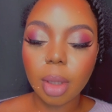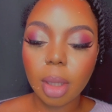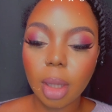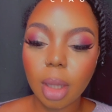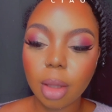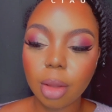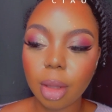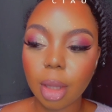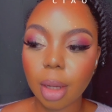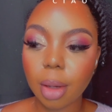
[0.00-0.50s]

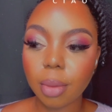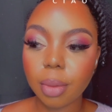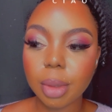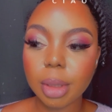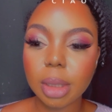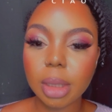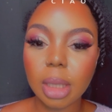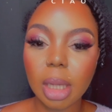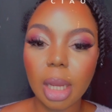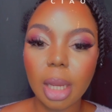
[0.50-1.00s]
His hair
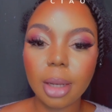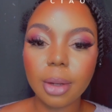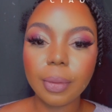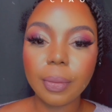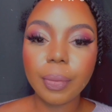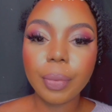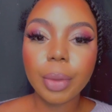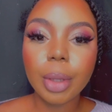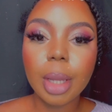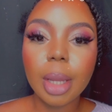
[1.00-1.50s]
was done.
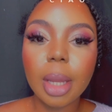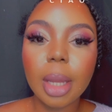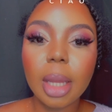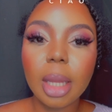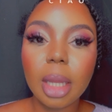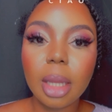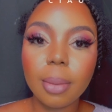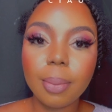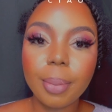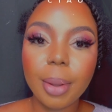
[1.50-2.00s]

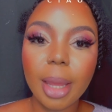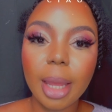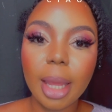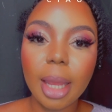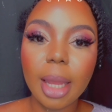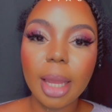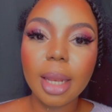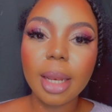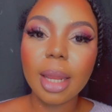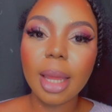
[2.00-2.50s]
He
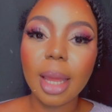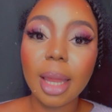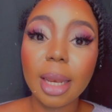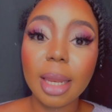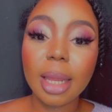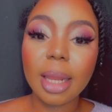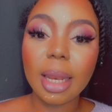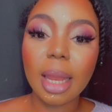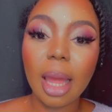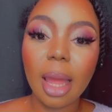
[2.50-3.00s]
paid
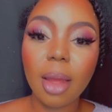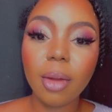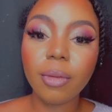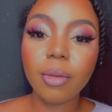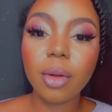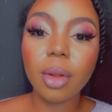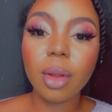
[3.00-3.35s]
and he left.